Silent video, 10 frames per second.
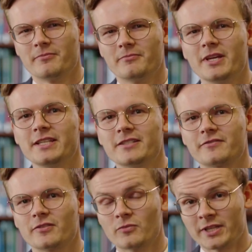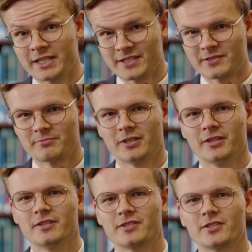many different ways,
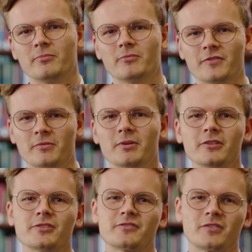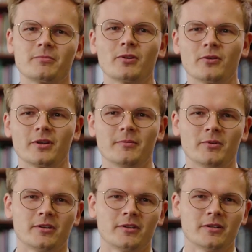but some of the pillars of our program
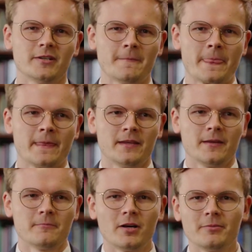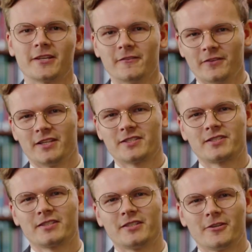are public events.